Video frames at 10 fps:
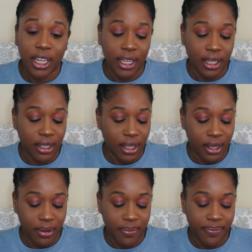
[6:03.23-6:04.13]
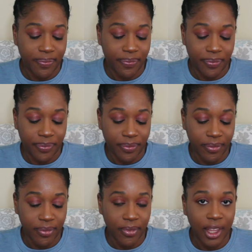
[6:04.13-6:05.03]
like
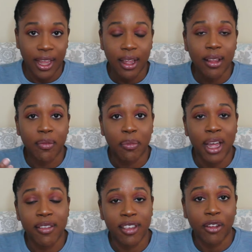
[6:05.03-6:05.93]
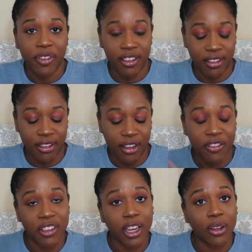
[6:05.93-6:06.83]
my selfies and
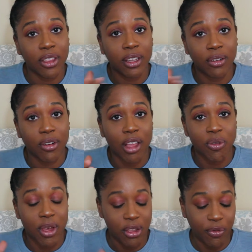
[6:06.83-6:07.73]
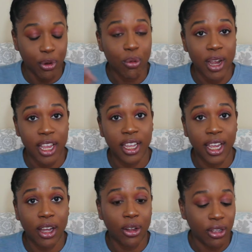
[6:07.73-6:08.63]
stuff sitting on the graduation floor waiting to
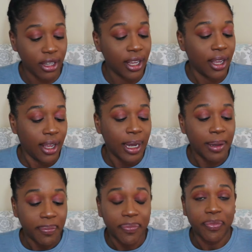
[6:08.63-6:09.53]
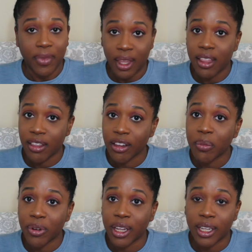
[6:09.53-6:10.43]
get called. This held
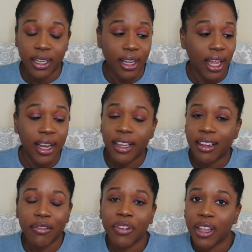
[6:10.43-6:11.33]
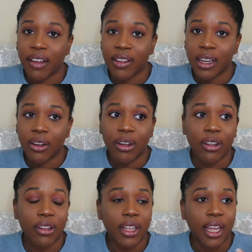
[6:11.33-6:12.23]
up pretty good, and it didn't feel heavy at
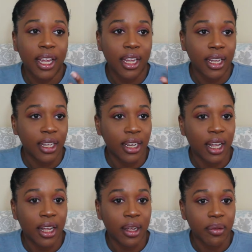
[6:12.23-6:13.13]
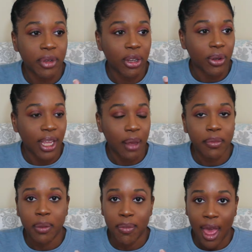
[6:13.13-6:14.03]
all, and you know, it
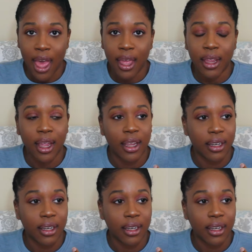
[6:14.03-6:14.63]
kept me matte